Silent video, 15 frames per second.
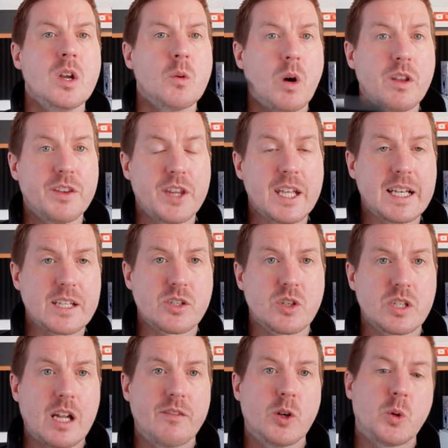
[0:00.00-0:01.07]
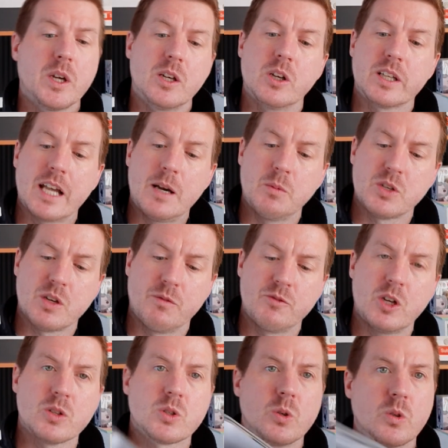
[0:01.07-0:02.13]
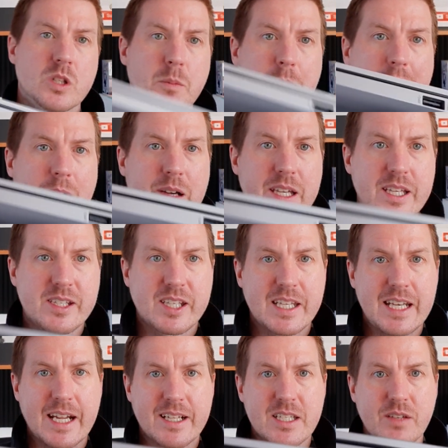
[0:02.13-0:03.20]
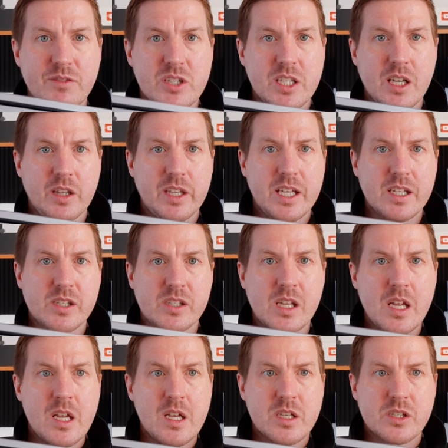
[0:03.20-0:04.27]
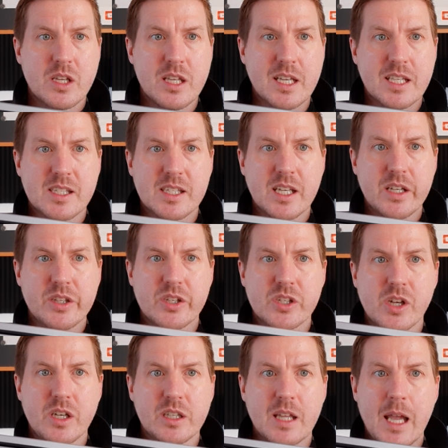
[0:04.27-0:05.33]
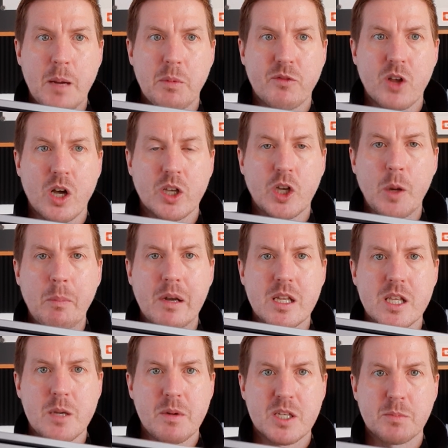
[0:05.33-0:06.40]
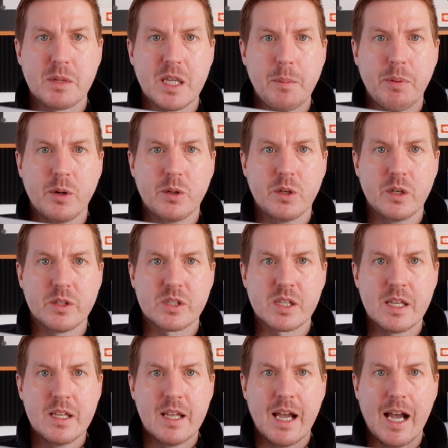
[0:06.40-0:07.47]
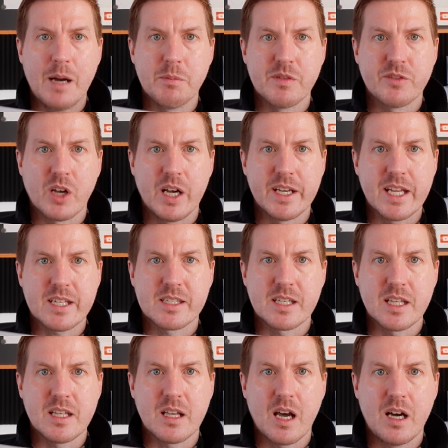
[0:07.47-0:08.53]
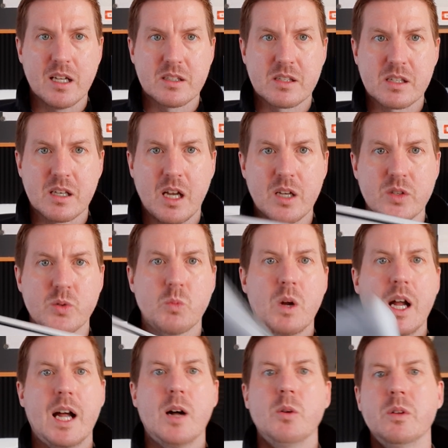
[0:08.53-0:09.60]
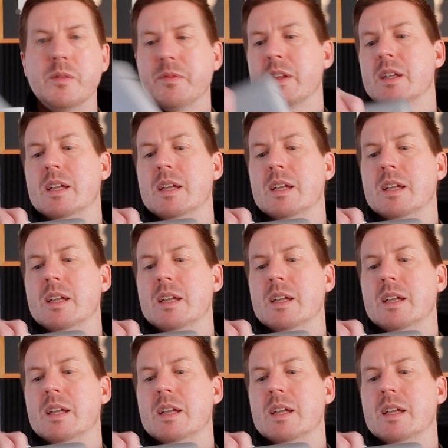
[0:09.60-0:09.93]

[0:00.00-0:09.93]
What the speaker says: One thing let's just have a quick look at, which we've not talked about, is connectivity on this. So you can see on the side there, we've got a couple of USB ports, and we've got an SD card slot as well.